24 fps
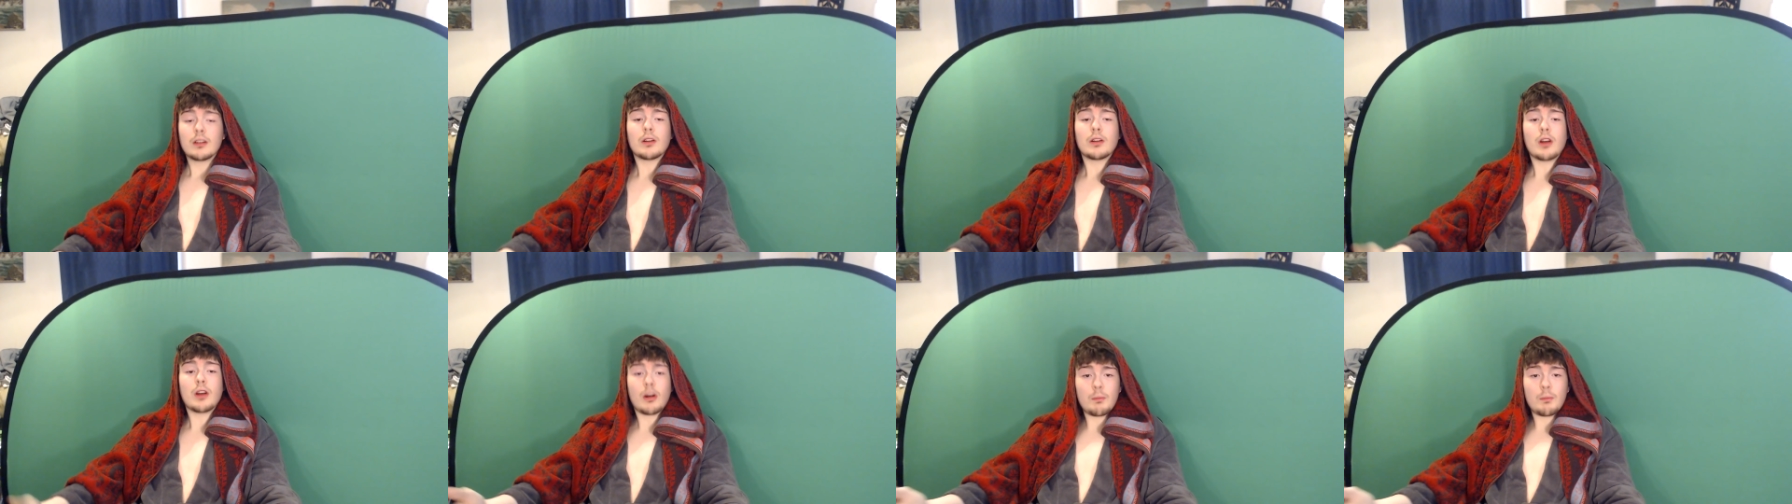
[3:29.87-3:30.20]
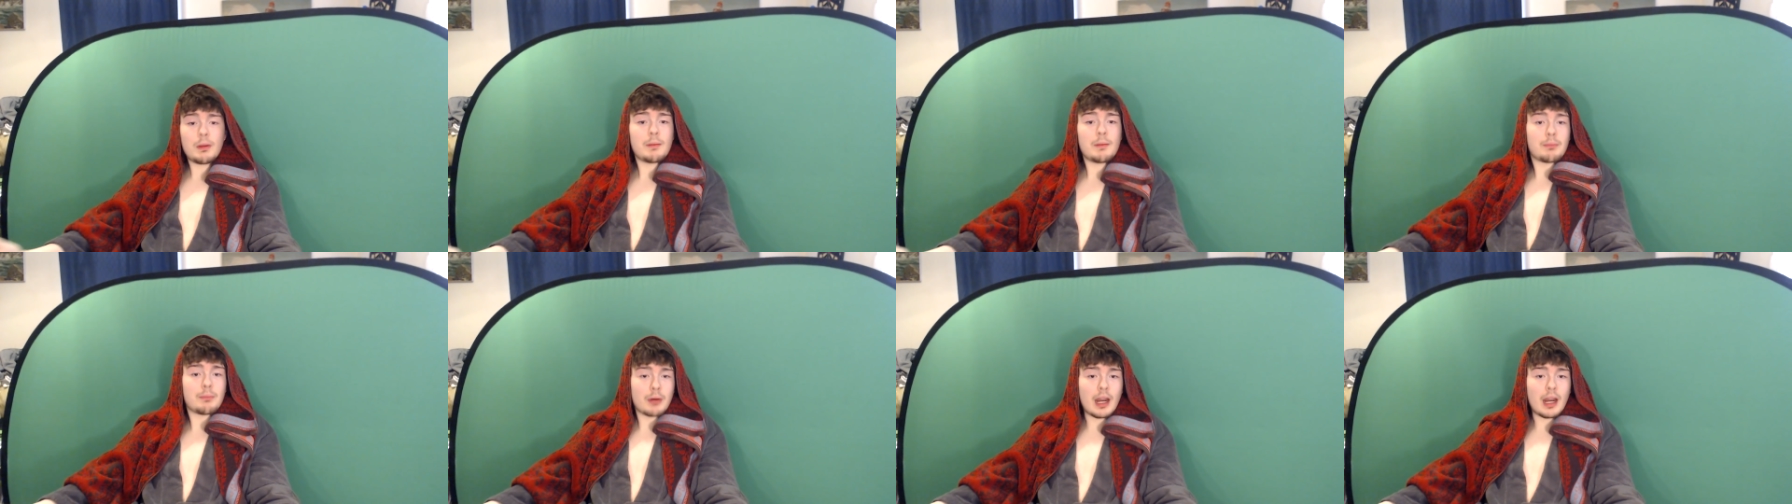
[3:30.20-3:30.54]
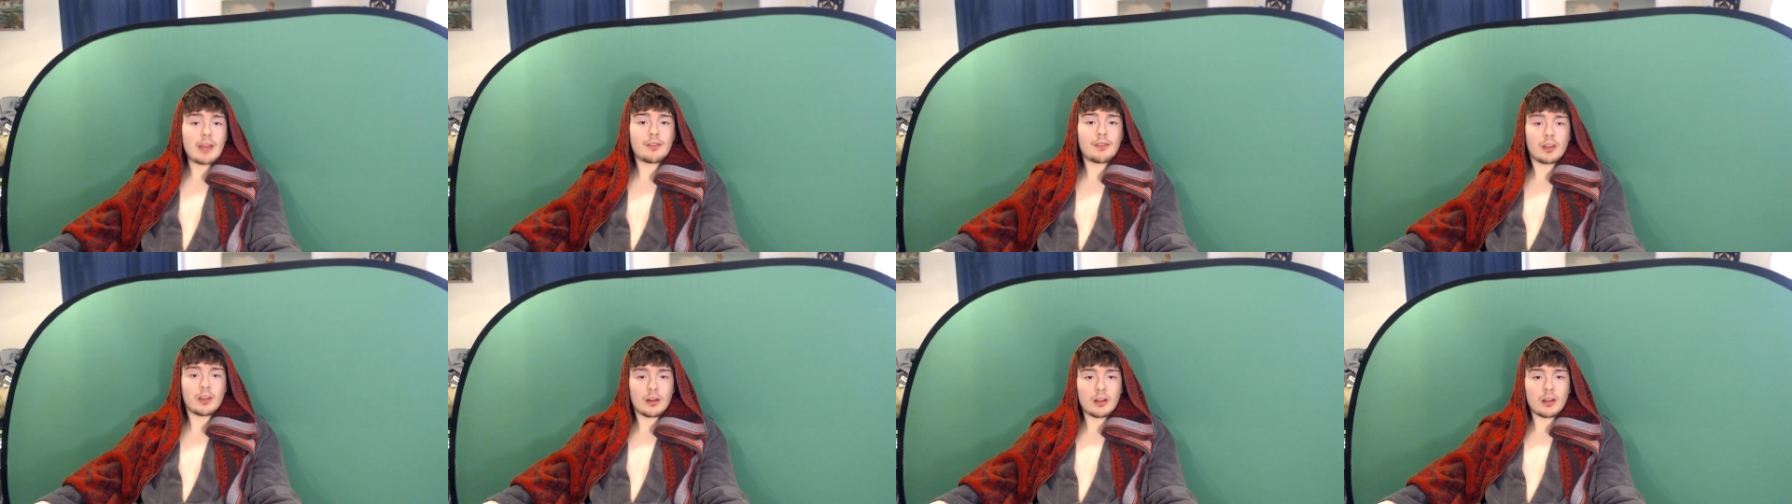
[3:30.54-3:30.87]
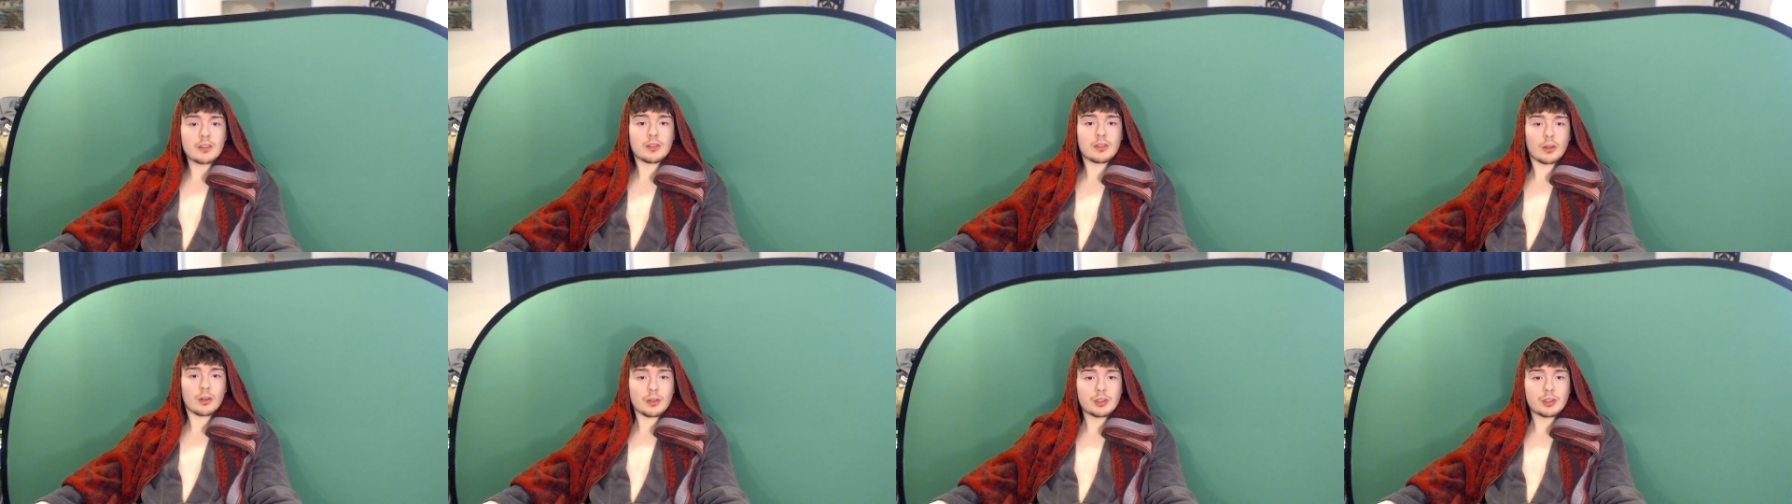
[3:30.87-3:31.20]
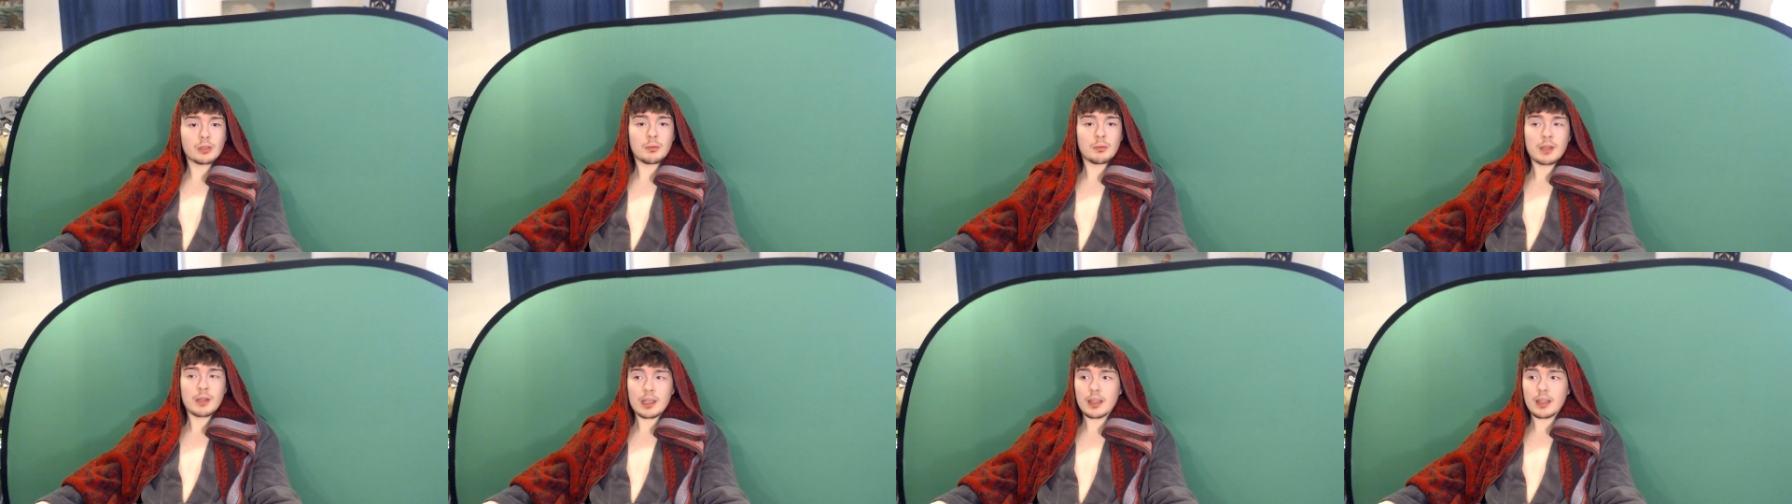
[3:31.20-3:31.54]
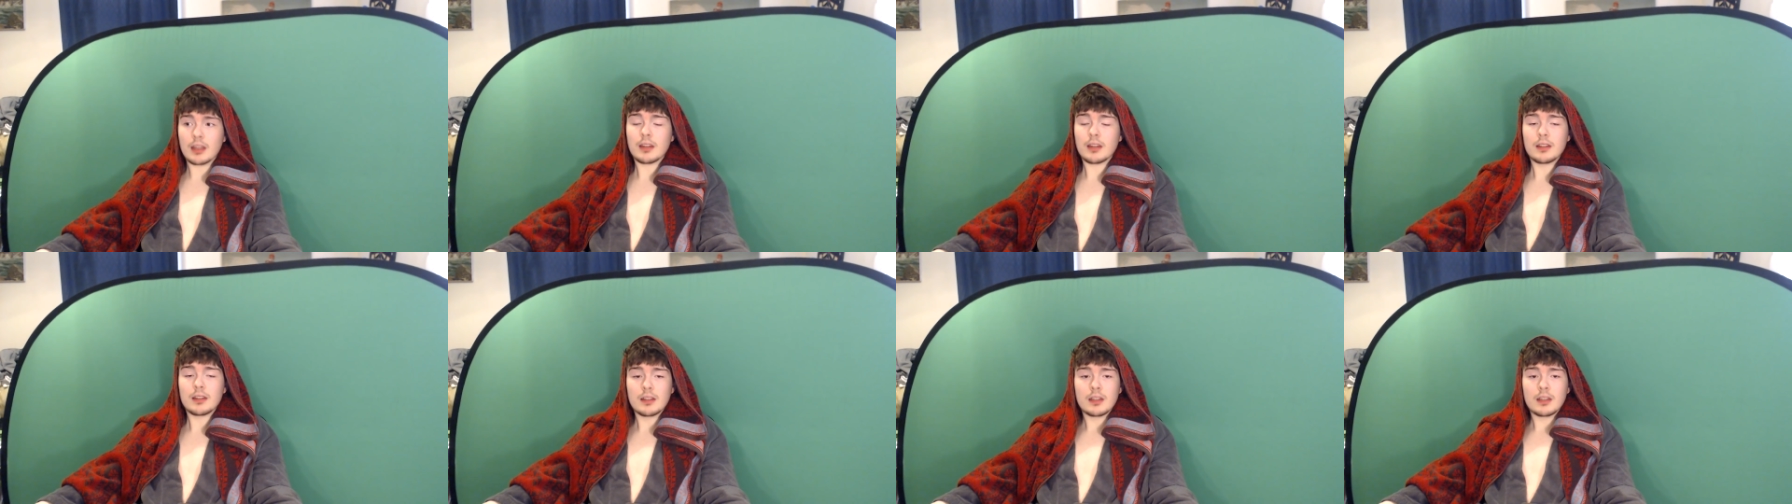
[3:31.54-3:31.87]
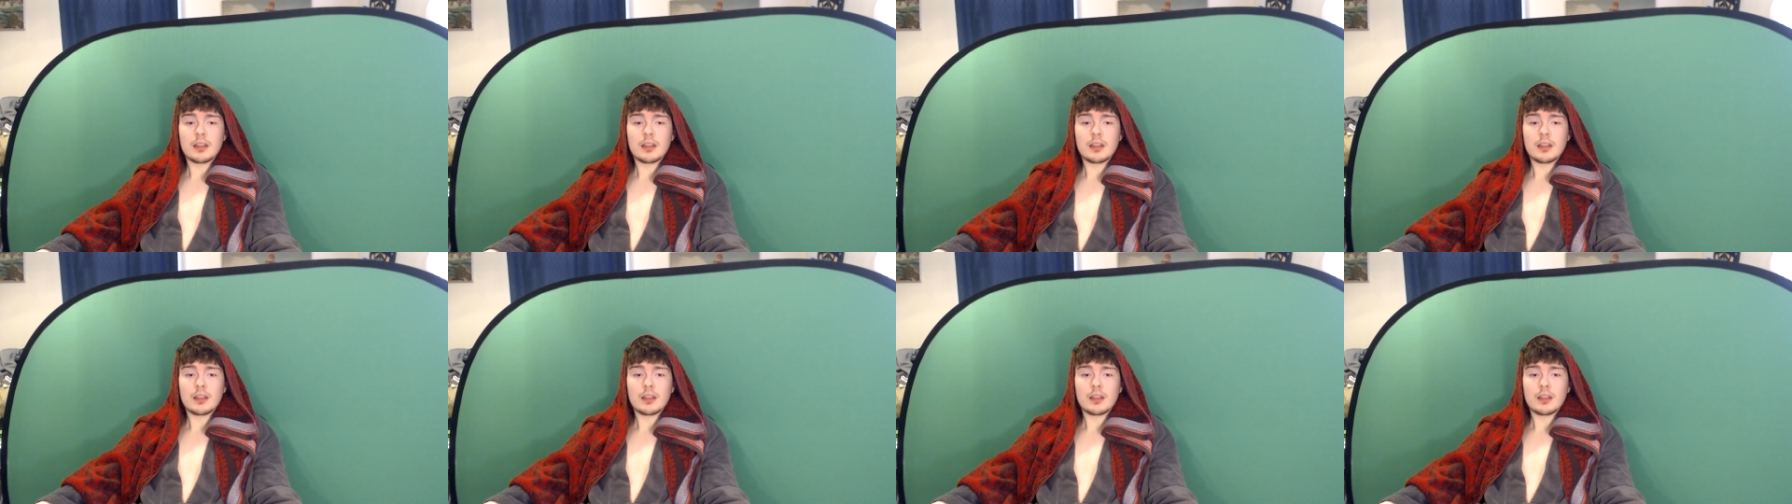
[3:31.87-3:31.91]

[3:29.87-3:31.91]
Go be private on social media.